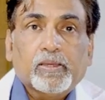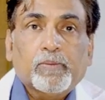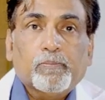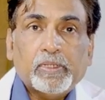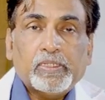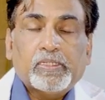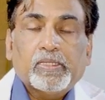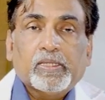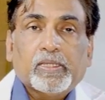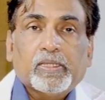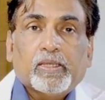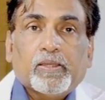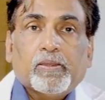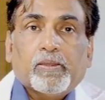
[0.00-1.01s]
but
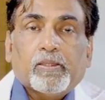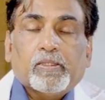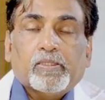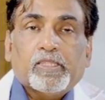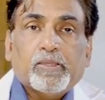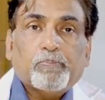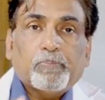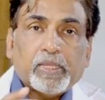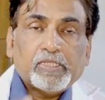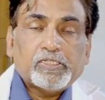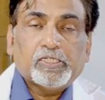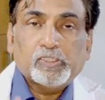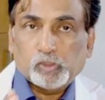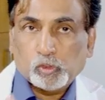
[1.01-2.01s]
the
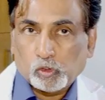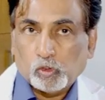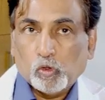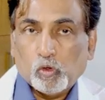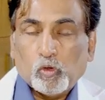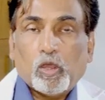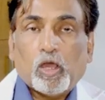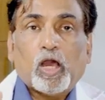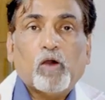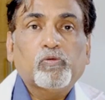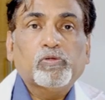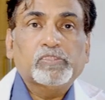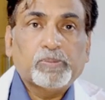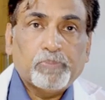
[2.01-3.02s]
patient should know
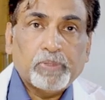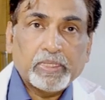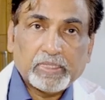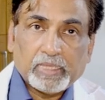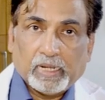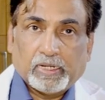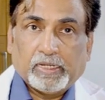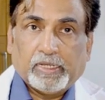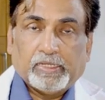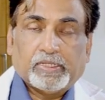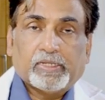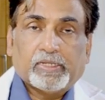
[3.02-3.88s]
how is it being calculated.